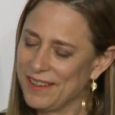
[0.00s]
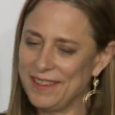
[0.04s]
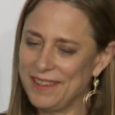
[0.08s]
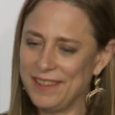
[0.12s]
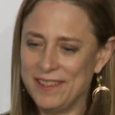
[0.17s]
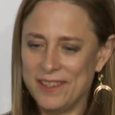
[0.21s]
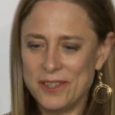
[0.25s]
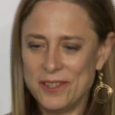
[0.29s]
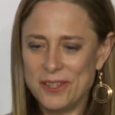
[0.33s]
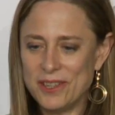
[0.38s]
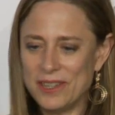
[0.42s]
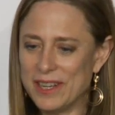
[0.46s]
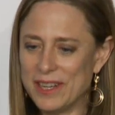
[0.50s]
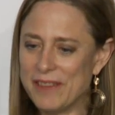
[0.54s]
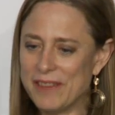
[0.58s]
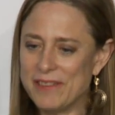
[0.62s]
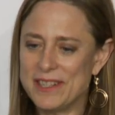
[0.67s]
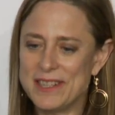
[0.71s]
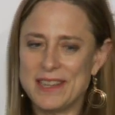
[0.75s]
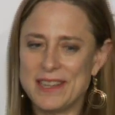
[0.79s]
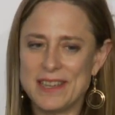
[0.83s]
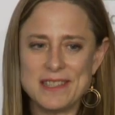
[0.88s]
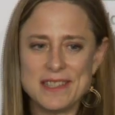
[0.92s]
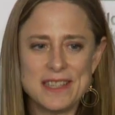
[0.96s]
you can
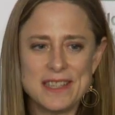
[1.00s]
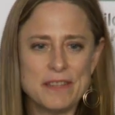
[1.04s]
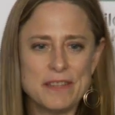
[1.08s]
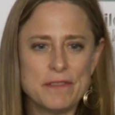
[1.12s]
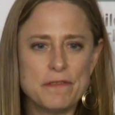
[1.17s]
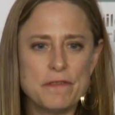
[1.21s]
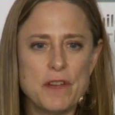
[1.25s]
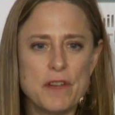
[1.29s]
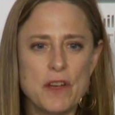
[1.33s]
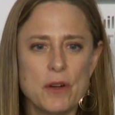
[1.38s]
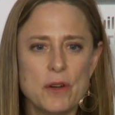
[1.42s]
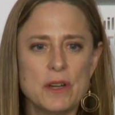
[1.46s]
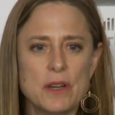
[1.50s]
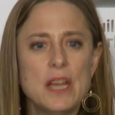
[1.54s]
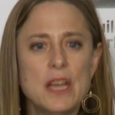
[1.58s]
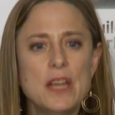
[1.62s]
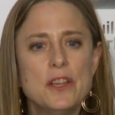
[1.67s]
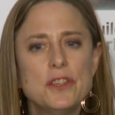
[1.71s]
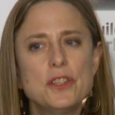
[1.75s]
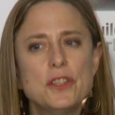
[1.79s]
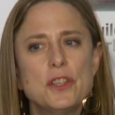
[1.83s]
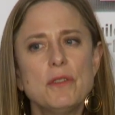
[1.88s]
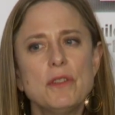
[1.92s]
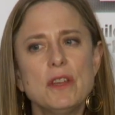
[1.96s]
have a desk and a phone.
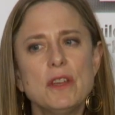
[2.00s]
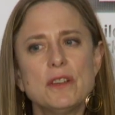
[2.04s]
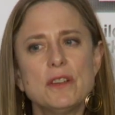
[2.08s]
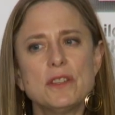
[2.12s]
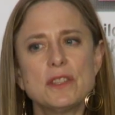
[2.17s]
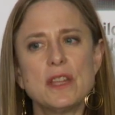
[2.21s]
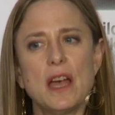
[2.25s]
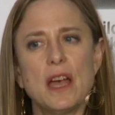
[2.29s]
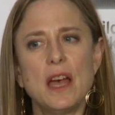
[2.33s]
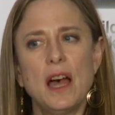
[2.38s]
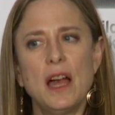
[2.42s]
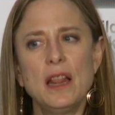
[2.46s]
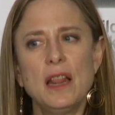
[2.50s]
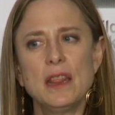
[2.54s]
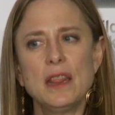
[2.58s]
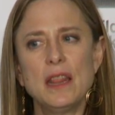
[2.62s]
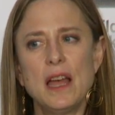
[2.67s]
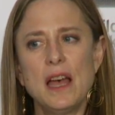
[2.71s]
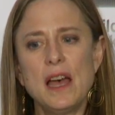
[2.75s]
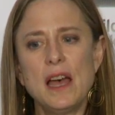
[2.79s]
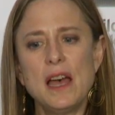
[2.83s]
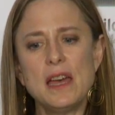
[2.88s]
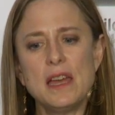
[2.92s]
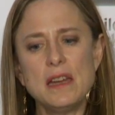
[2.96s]
So there's a
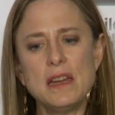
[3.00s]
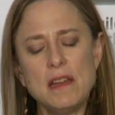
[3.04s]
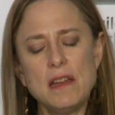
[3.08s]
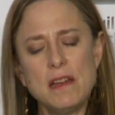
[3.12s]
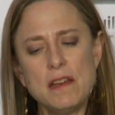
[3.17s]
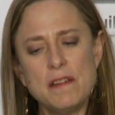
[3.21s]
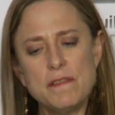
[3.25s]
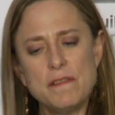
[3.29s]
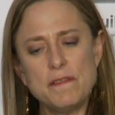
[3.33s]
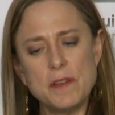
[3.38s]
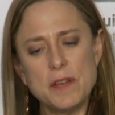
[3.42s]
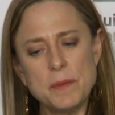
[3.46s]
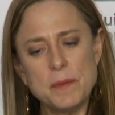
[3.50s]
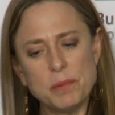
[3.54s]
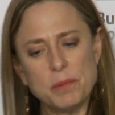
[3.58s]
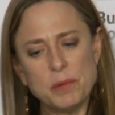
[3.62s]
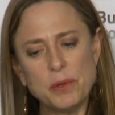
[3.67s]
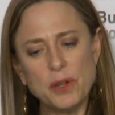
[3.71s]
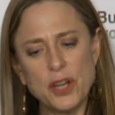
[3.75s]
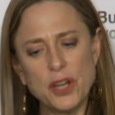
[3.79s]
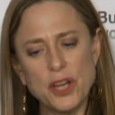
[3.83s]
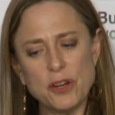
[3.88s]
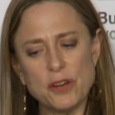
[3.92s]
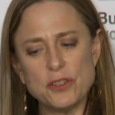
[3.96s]
lot of
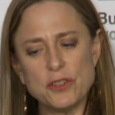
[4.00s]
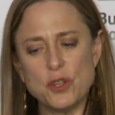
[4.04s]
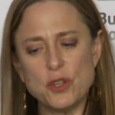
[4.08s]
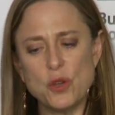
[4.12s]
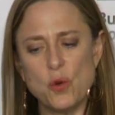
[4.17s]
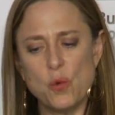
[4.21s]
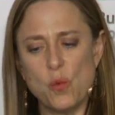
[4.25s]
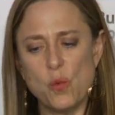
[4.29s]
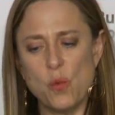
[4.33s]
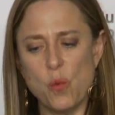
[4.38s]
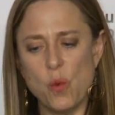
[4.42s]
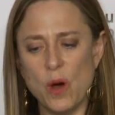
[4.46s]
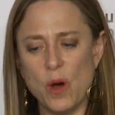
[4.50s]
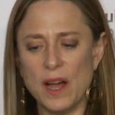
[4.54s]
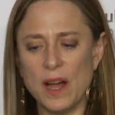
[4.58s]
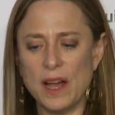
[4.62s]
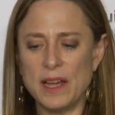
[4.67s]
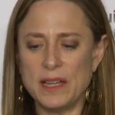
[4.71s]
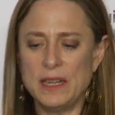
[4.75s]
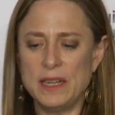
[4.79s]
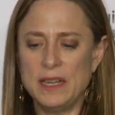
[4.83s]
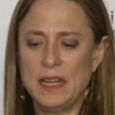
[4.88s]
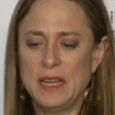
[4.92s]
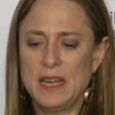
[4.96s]
employers who
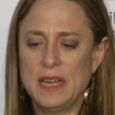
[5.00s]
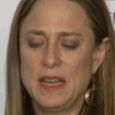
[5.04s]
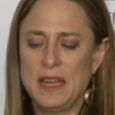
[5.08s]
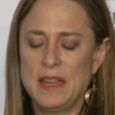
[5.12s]
want